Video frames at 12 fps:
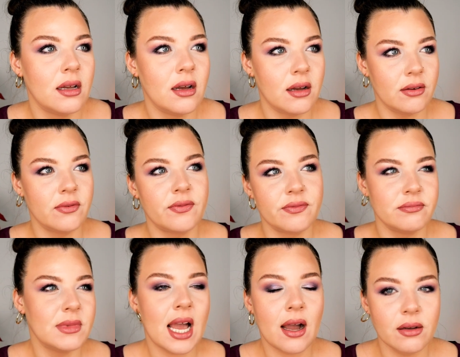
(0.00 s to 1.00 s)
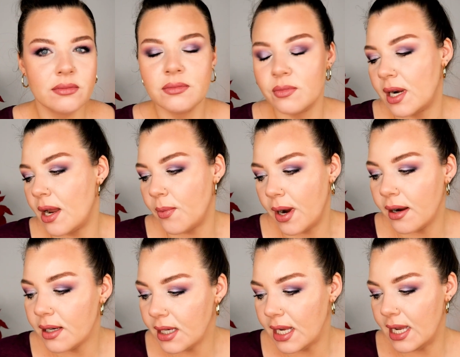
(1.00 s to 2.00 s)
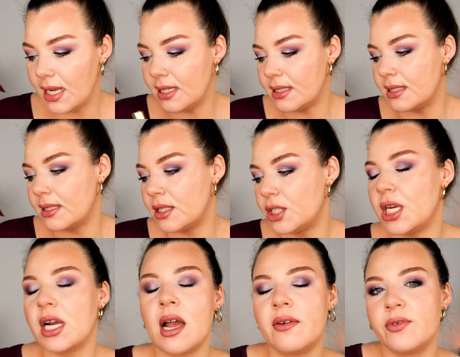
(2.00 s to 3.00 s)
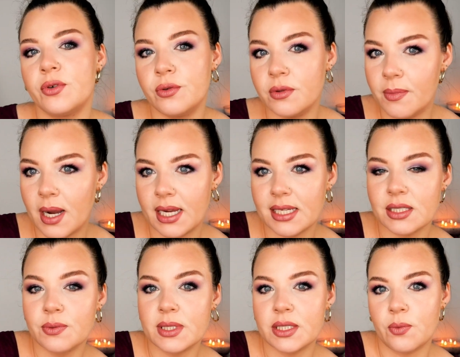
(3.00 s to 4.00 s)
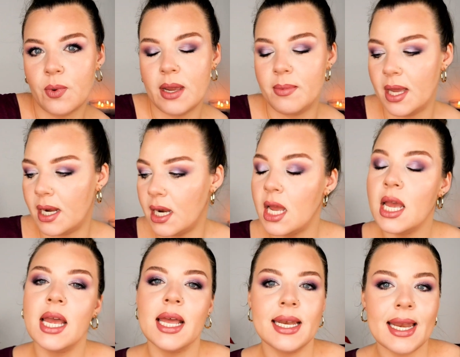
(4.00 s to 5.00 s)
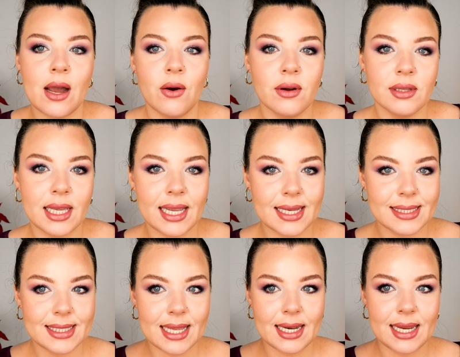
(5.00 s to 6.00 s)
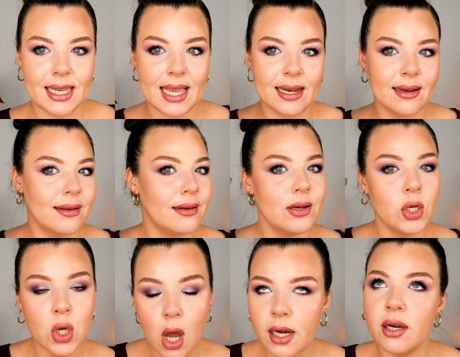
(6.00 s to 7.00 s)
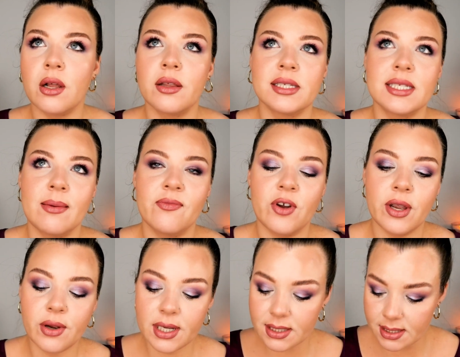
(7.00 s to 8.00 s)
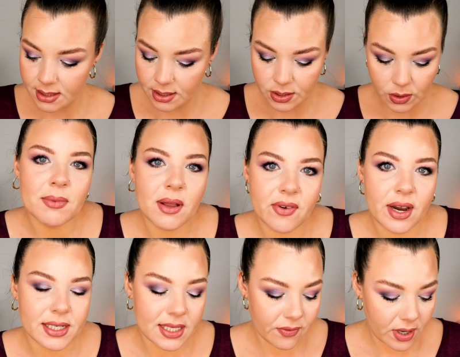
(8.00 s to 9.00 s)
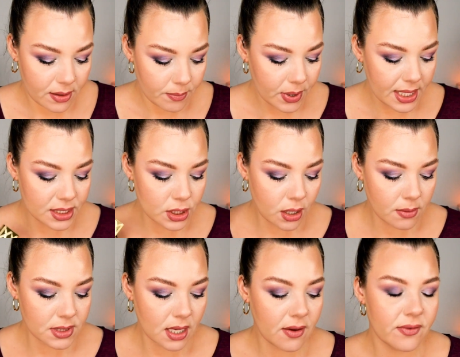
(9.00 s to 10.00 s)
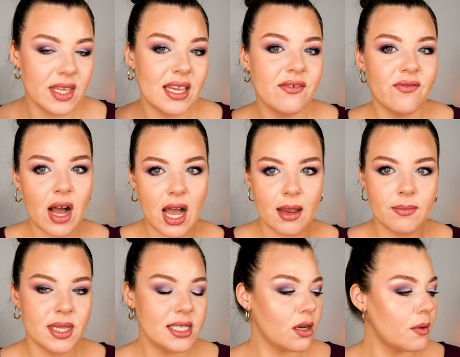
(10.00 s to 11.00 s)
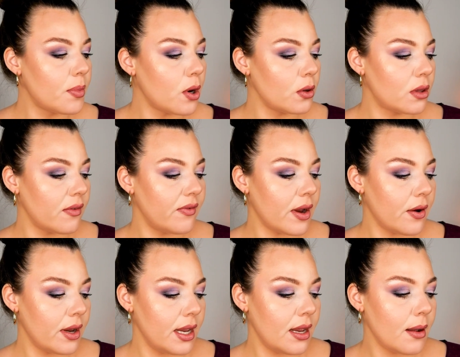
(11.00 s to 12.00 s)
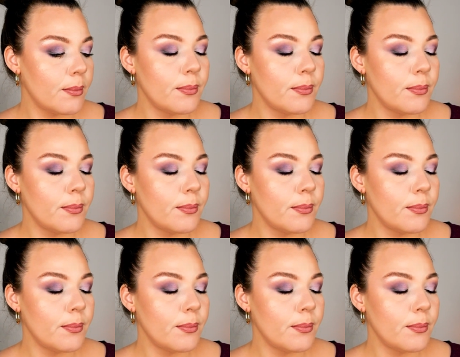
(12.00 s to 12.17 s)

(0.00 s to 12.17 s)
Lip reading: of, yeah, when I wear it, is Shaghaf Oud by Swiss Arabian. Now, like I said, again, not at all the same fragrance. They smell very different. But in terms of the vibe, these are both very